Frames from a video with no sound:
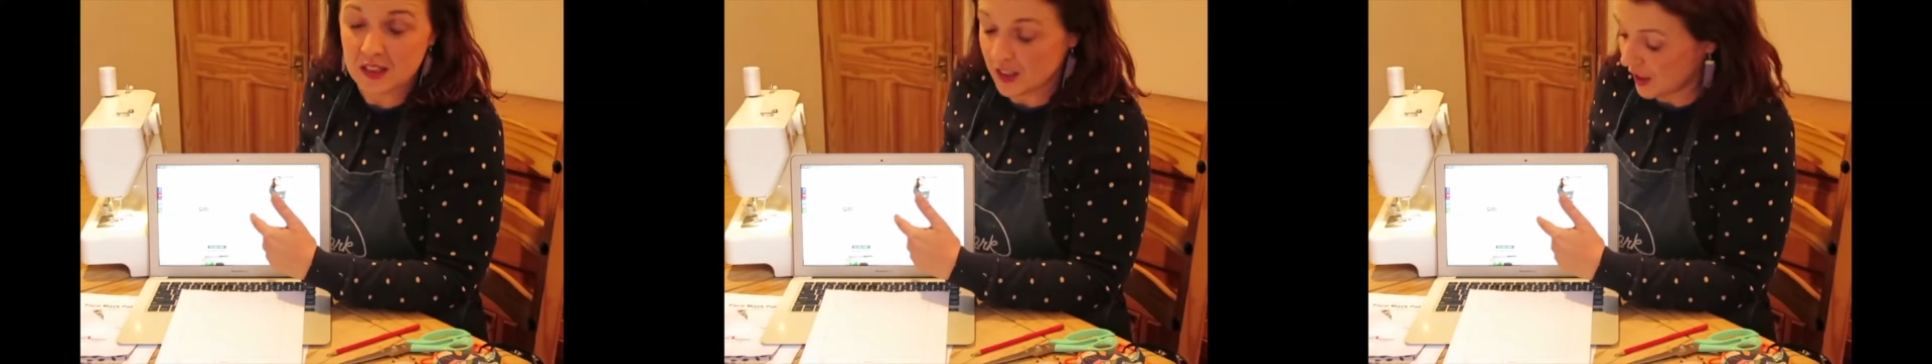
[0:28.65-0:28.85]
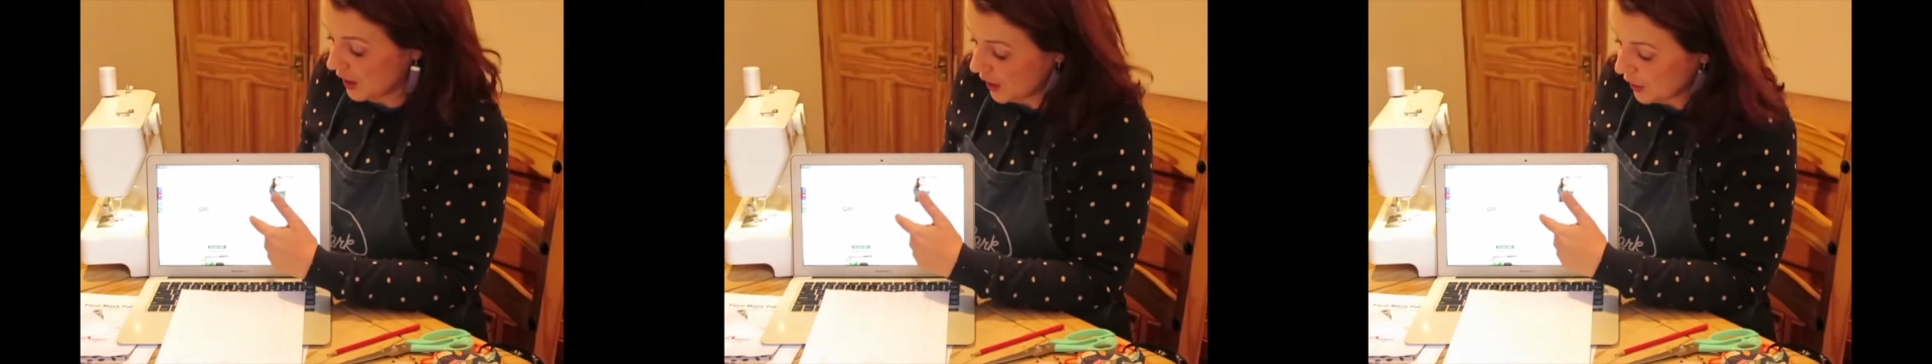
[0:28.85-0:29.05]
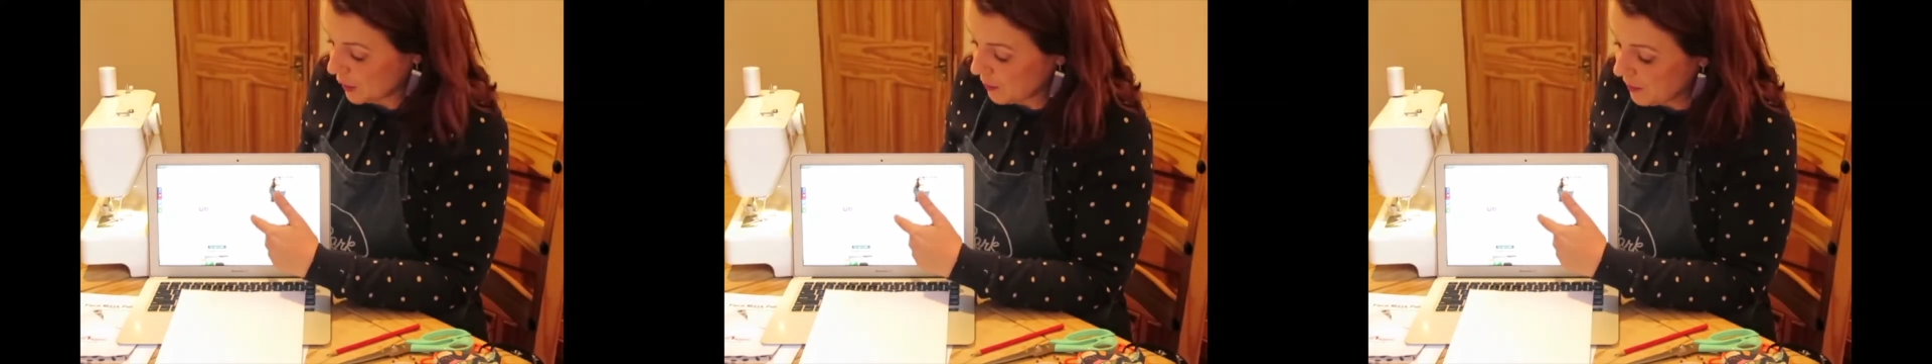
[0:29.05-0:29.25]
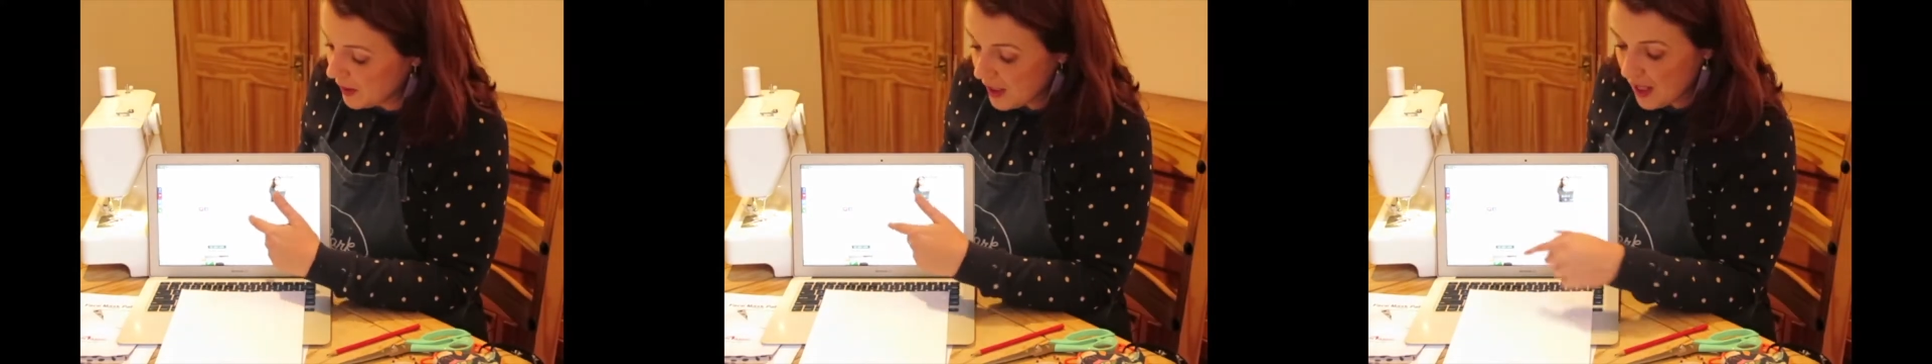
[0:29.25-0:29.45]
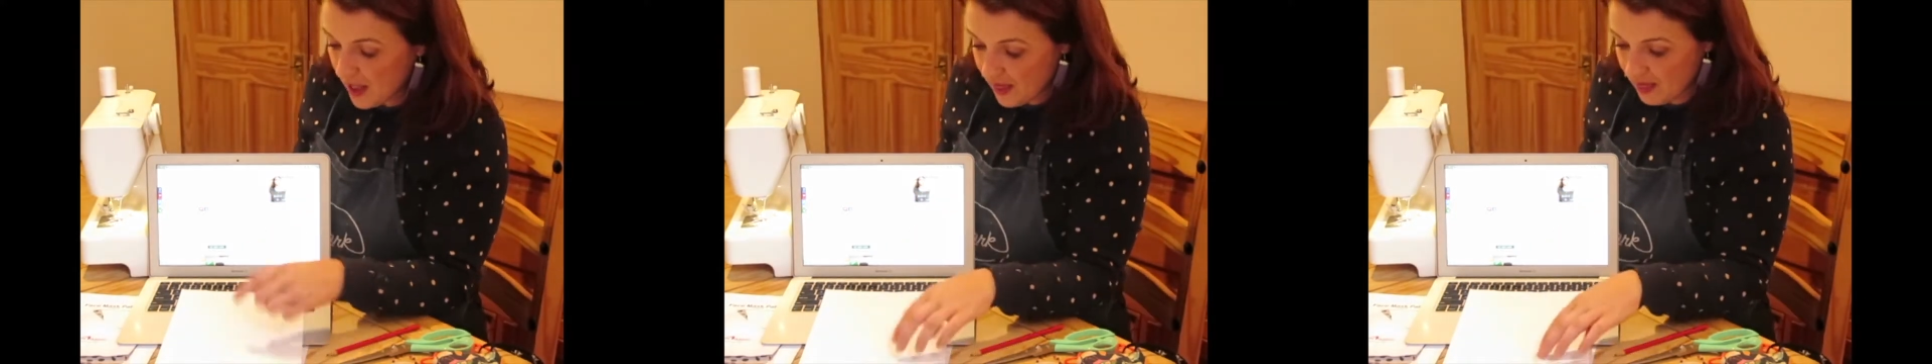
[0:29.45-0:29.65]
at home,
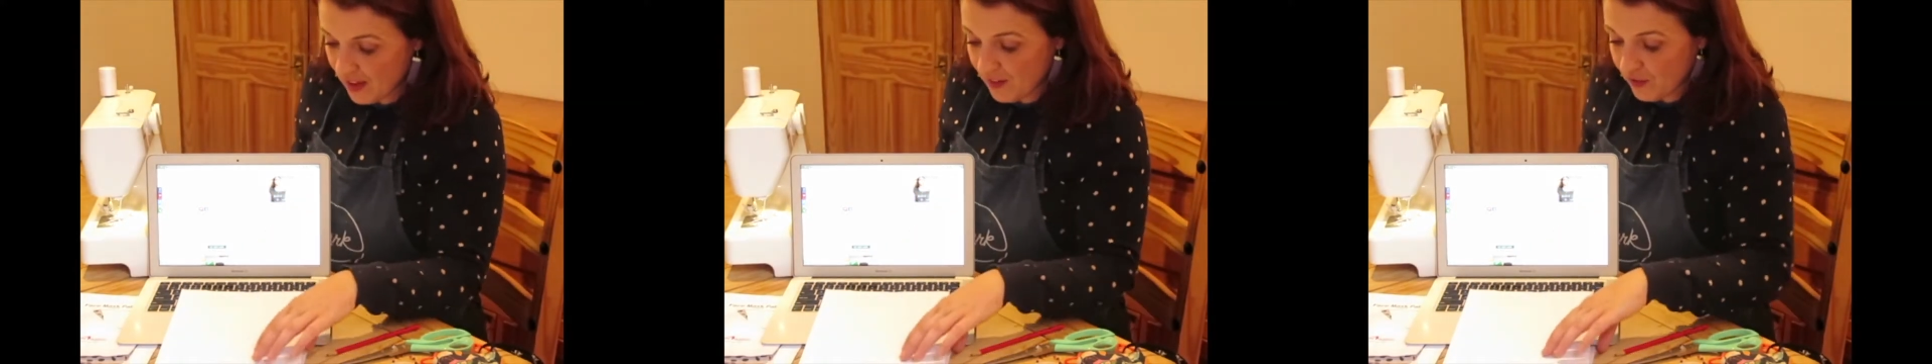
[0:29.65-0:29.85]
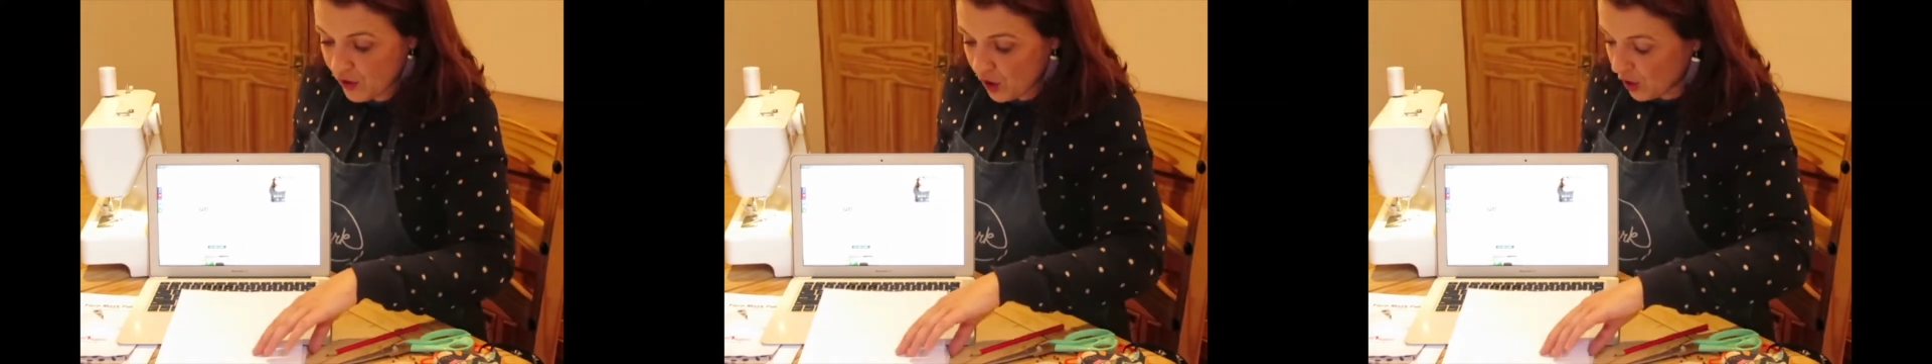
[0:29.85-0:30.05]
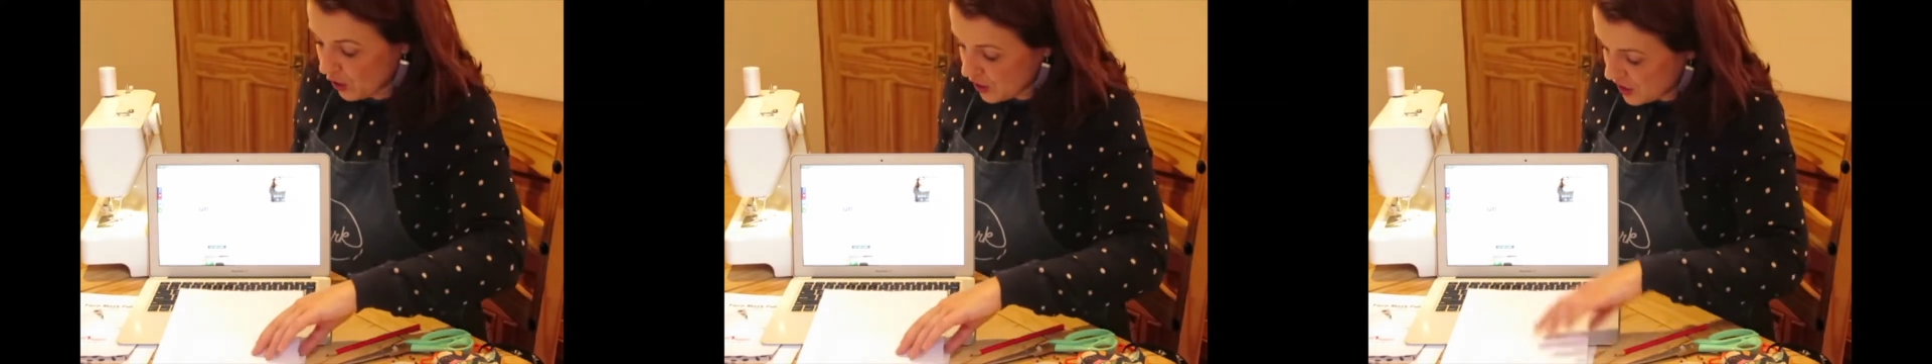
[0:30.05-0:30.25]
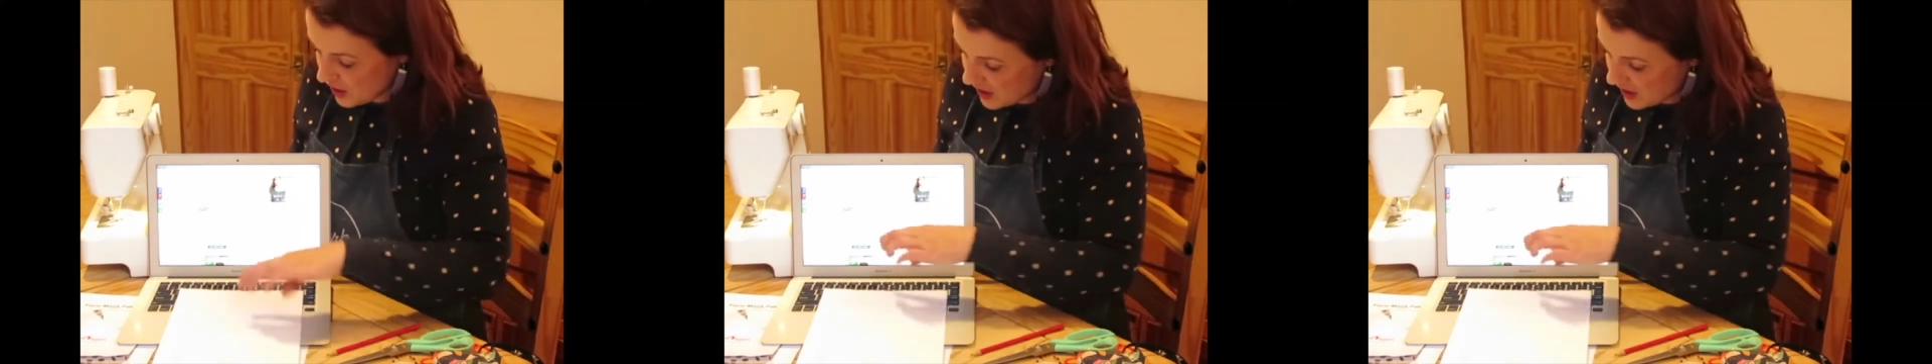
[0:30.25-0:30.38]
they've got